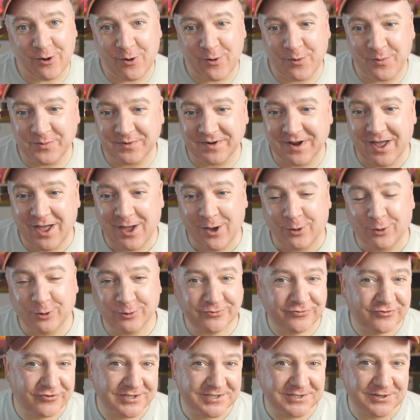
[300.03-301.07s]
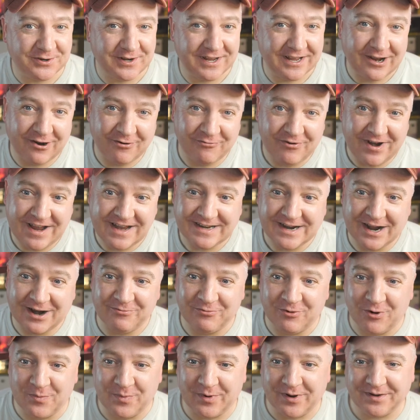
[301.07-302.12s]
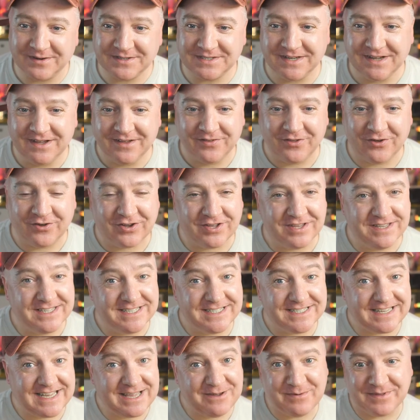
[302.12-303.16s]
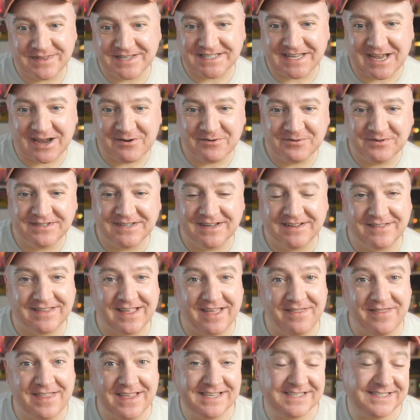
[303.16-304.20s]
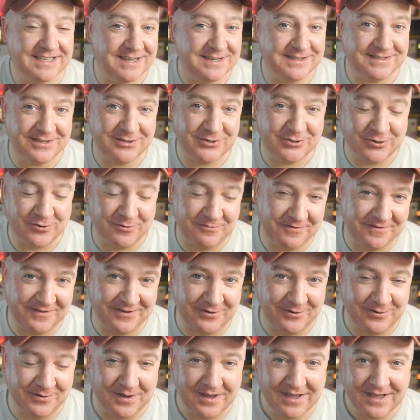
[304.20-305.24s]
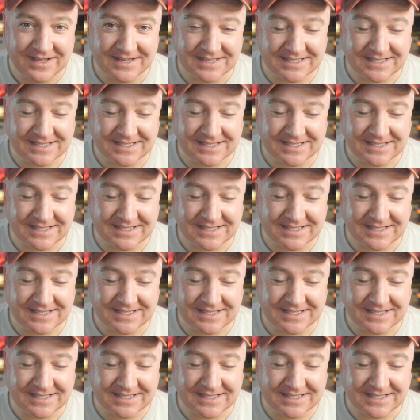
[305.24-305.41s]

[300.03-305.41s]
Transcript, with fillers: own ultrasonic radar robot that can see with sound? Then this is the show for you.